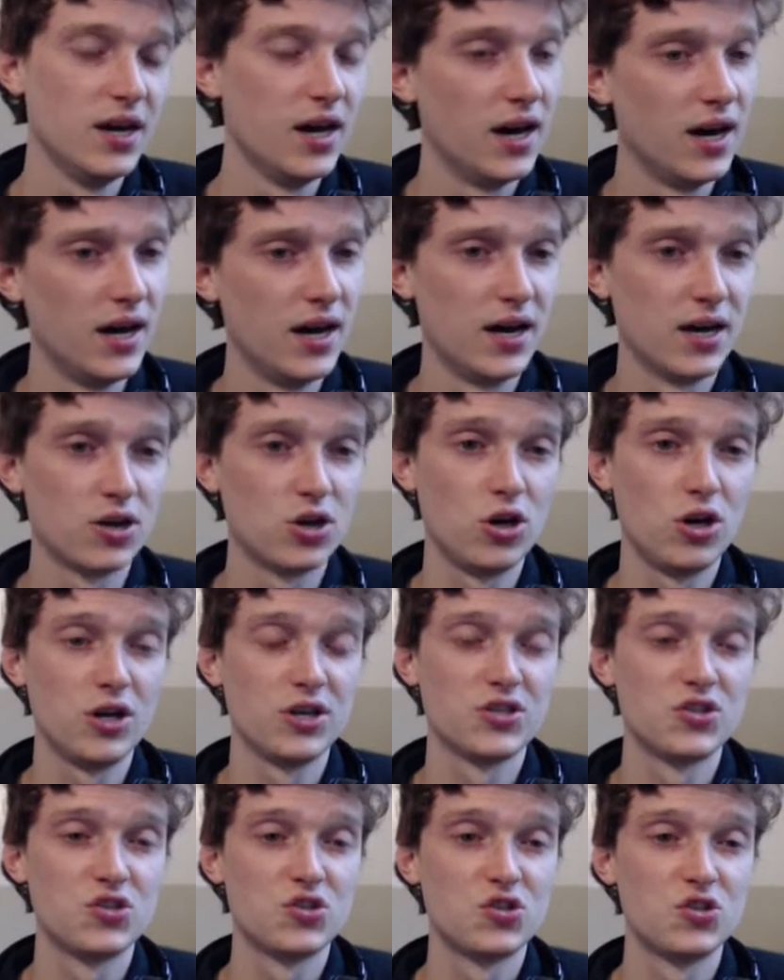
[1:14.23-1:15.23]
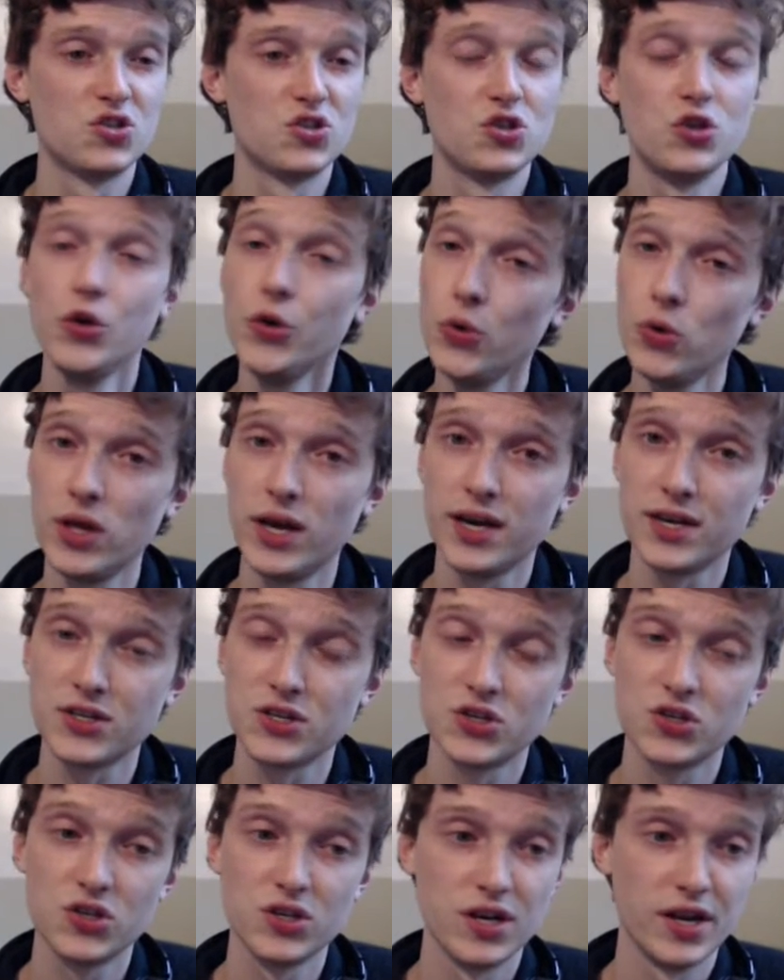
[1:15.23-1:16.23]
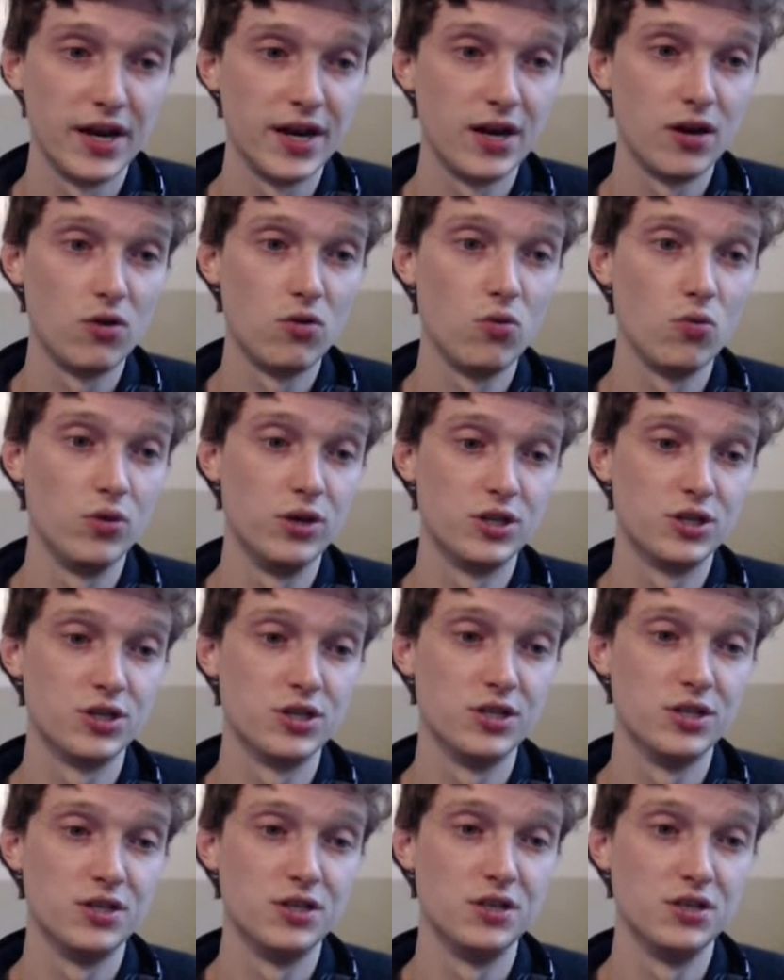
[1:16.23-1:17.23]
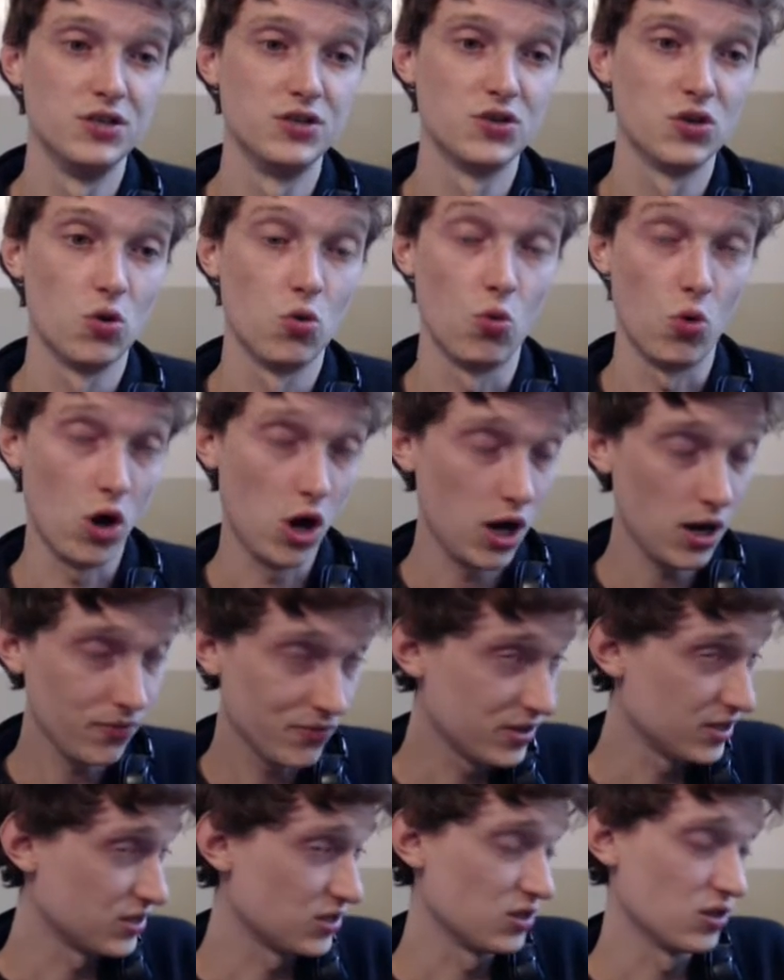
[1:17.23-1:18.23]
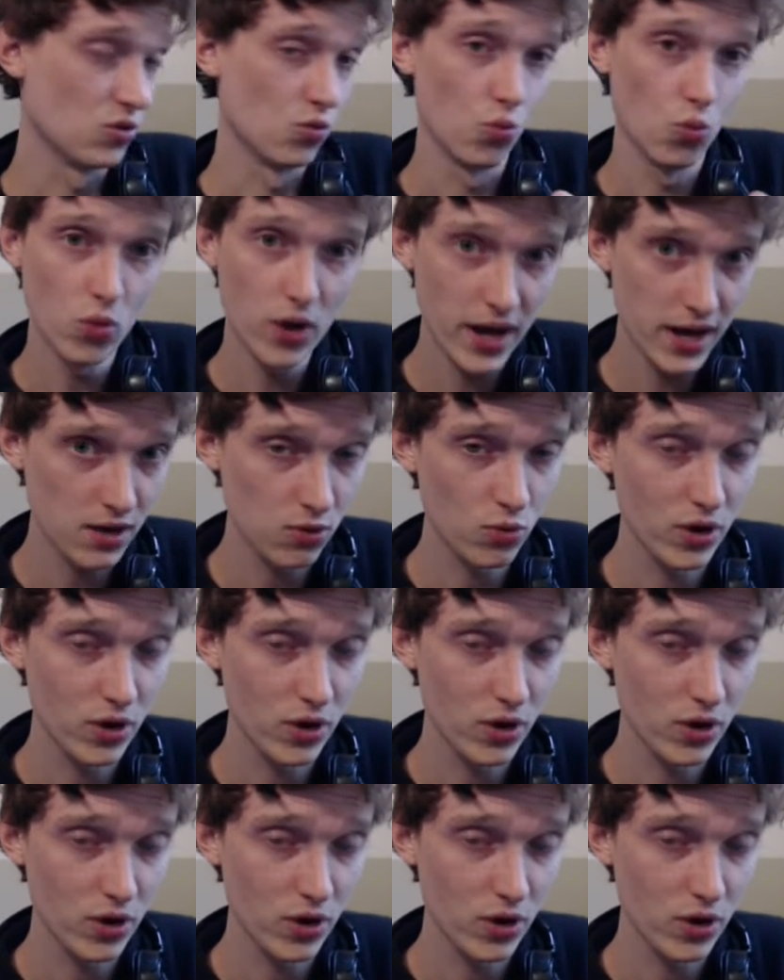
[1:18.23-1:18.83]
Costs 2 less now, which is obviously way